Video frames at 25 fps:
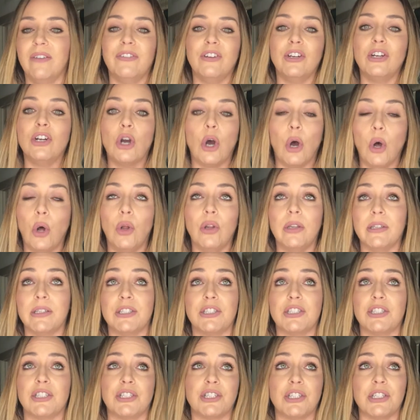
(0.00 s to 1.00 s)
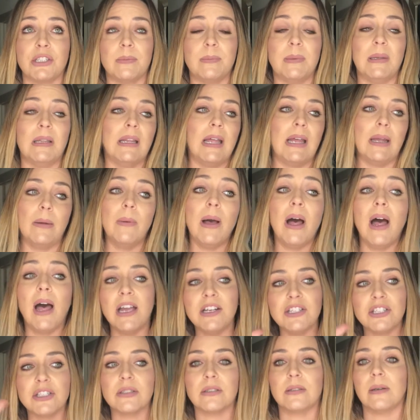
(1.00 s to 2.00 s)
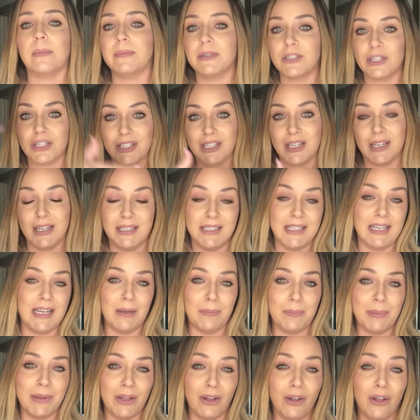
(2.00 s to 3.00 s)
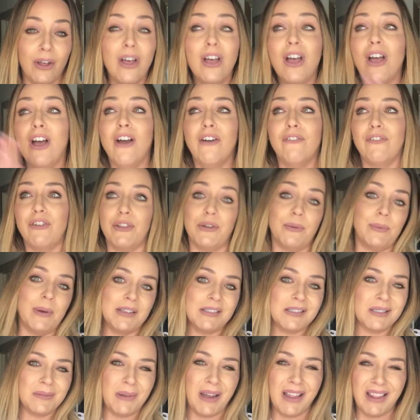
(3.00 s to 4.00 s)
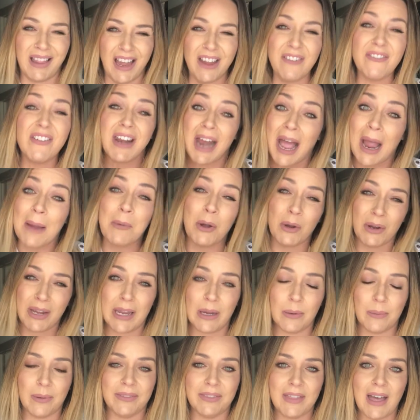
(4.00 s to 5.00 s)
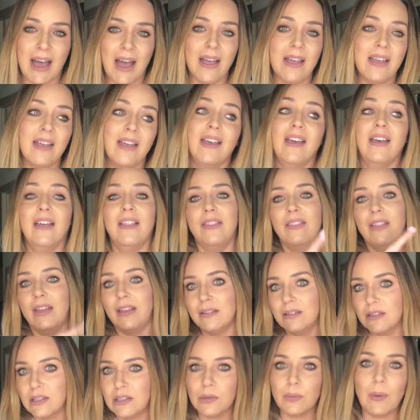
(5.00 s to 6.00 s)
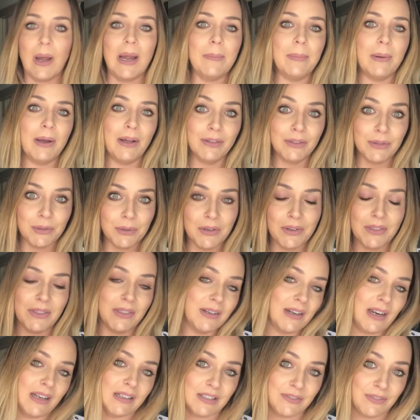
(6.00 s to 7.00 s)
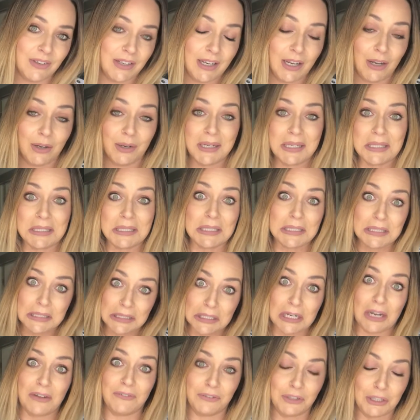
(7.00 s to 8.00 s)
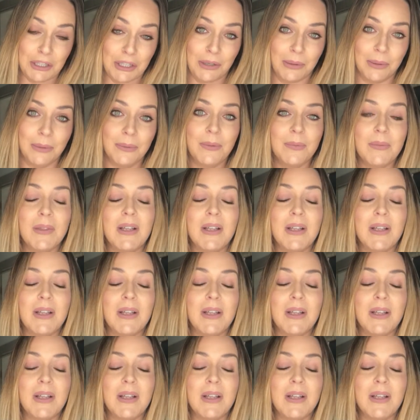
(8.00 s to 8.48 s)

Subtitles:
If your goal is to just be like, well, I'm just gonna take a pill for the rest of my life and I'm okay with that, then swipe on through to the next video, because this is not for you.